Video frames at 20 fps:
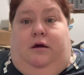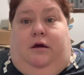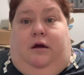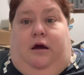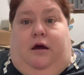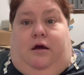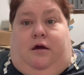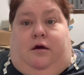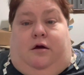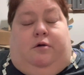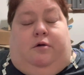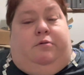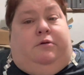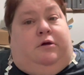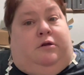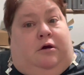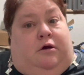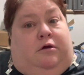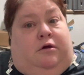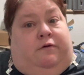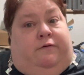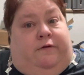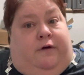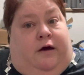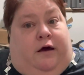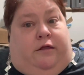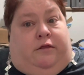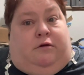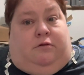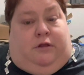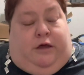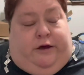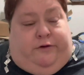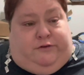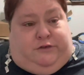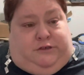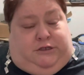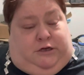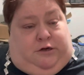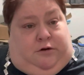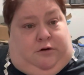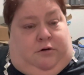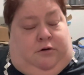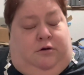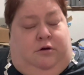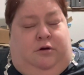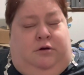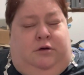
I hope you know your father loves you.